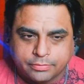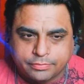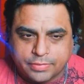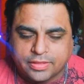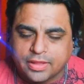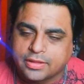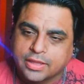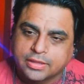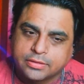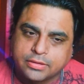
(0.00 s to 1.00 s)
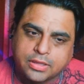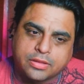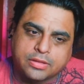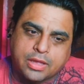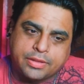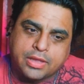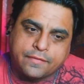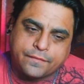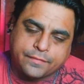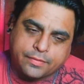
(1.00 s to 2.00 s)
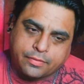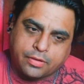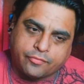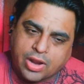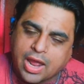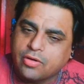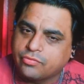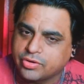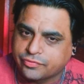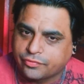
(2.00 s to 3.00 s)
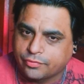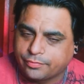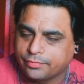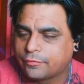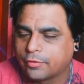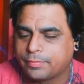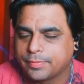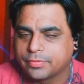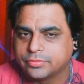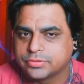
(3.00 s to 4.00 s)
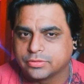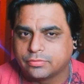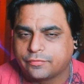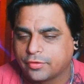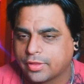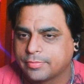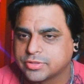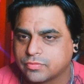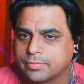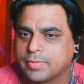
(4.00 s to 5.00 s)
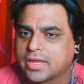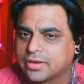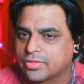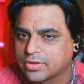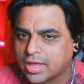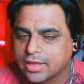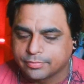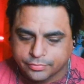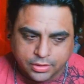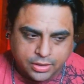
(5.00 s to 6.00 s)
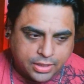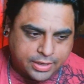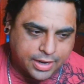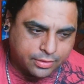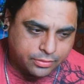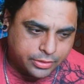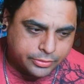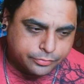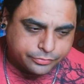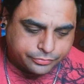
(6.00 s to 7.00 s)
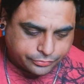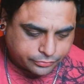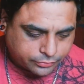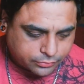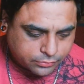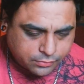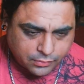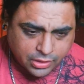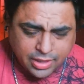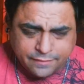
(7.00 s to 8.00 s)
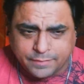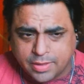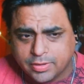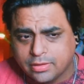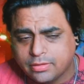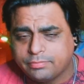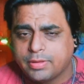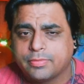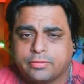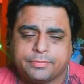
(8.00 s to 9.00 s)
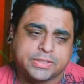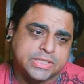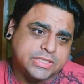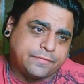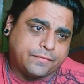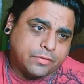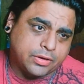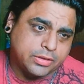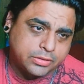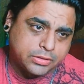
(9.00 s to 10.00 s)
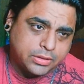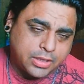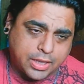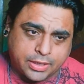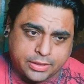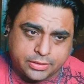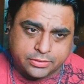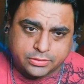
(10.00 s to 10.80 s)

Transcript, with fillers: they think that there's enough of outreach for people to, for them to want to make another game. Now, if maybe people petition for it and,